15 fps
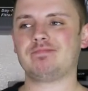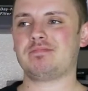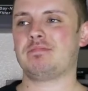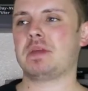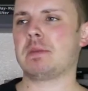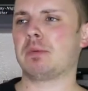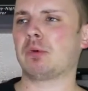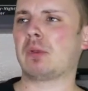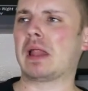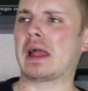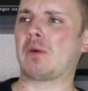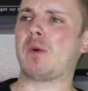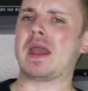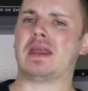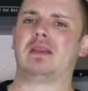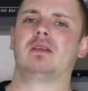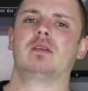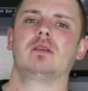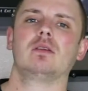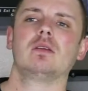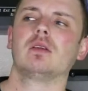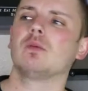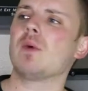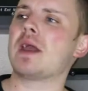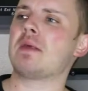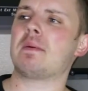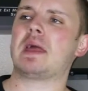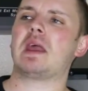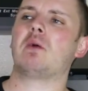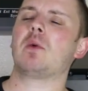People were like, wait a
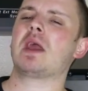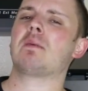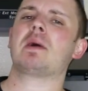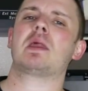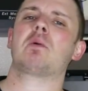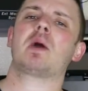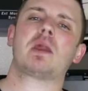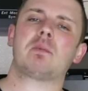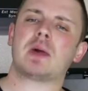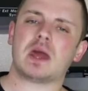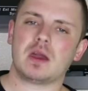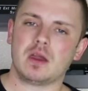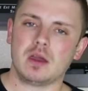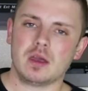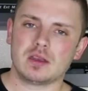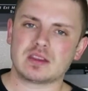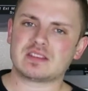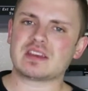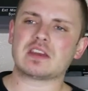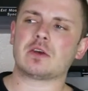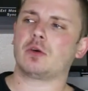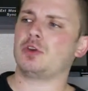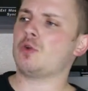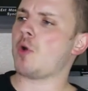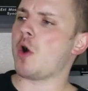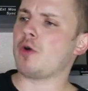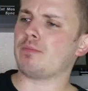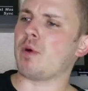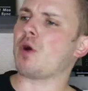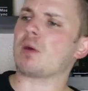minute. Nintendo, you
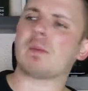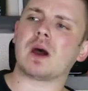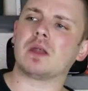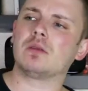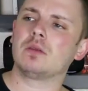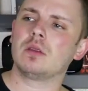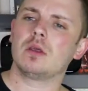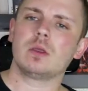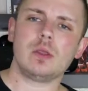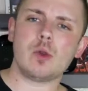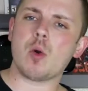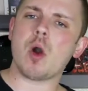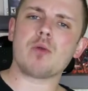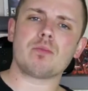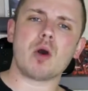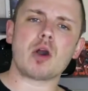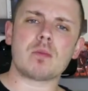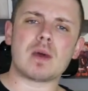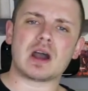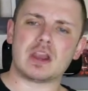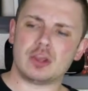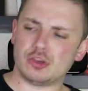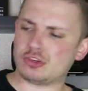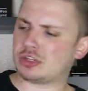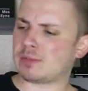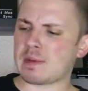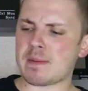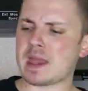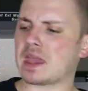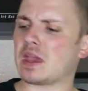own Pokemon. You should be
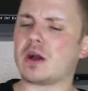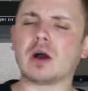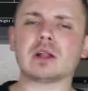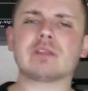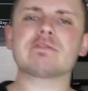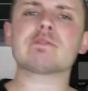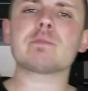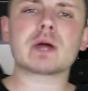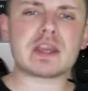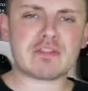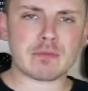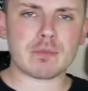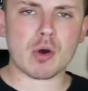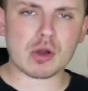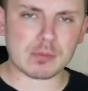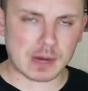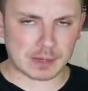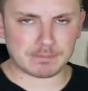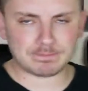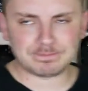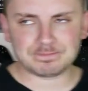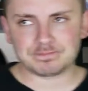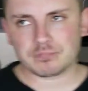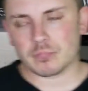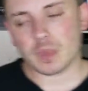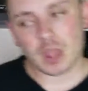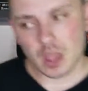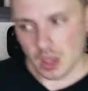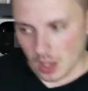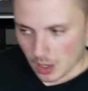making all the money from Pokemon.
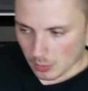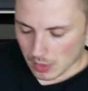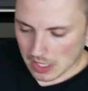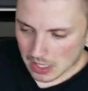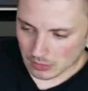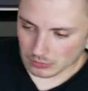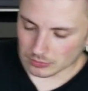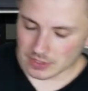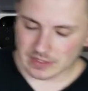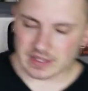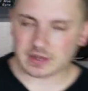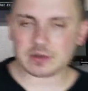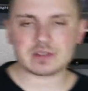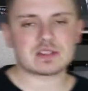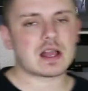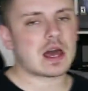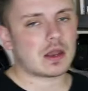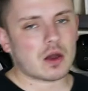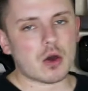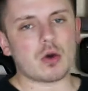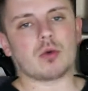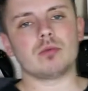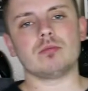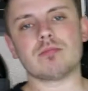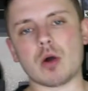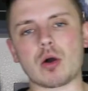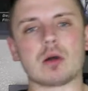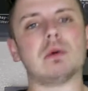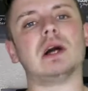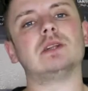Well, Nintendo does not own
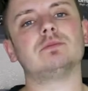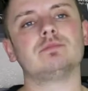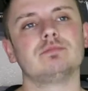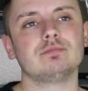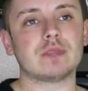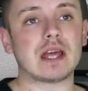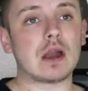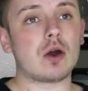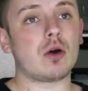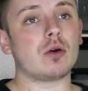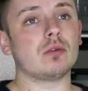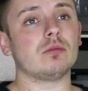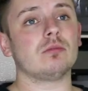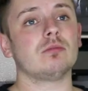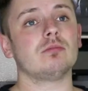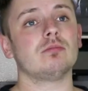Pokemon. They own